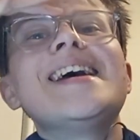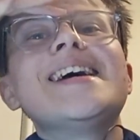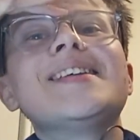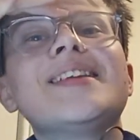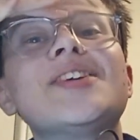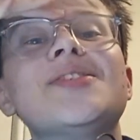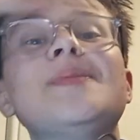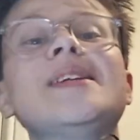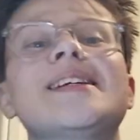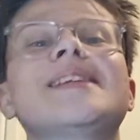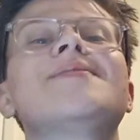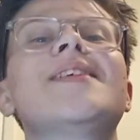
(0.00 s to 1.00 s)
They should be
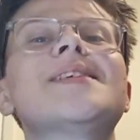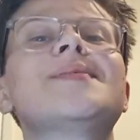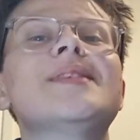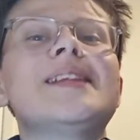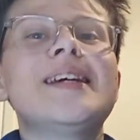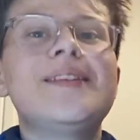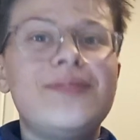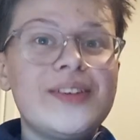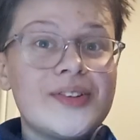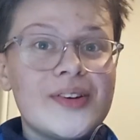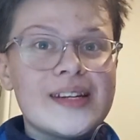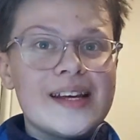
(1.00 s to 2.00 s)
tested first with in
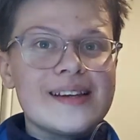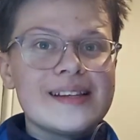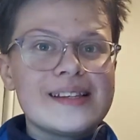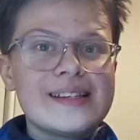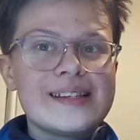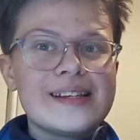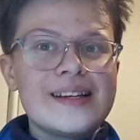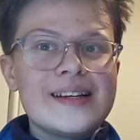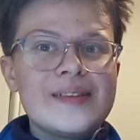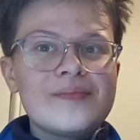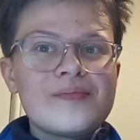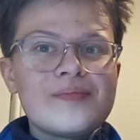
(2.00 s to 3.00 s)
vitro tests,
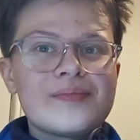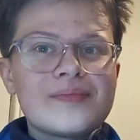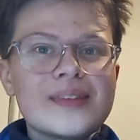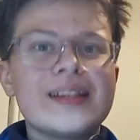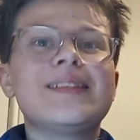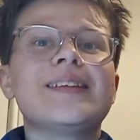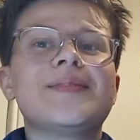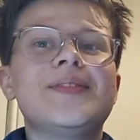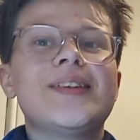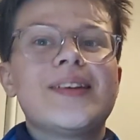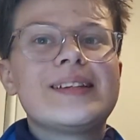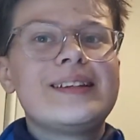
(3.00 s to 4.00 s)
like for
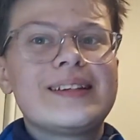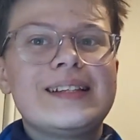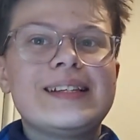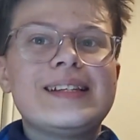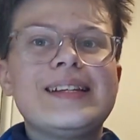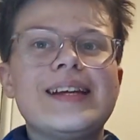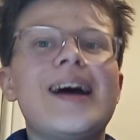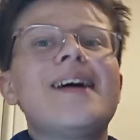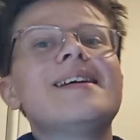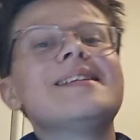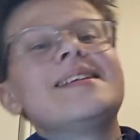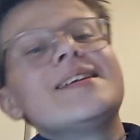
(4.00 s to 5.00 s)
cytotoxicity,
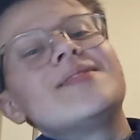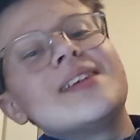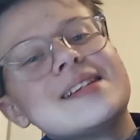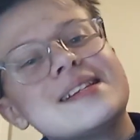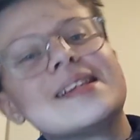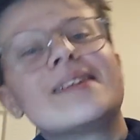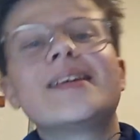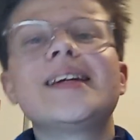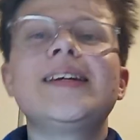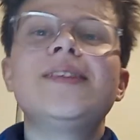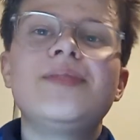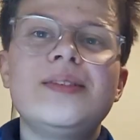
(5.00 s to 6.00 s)
and if necessary,
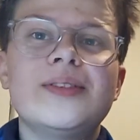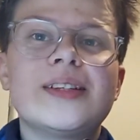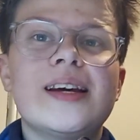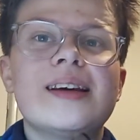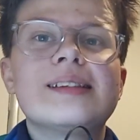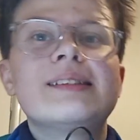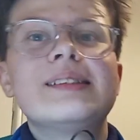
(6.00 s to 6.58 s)
in vivo tests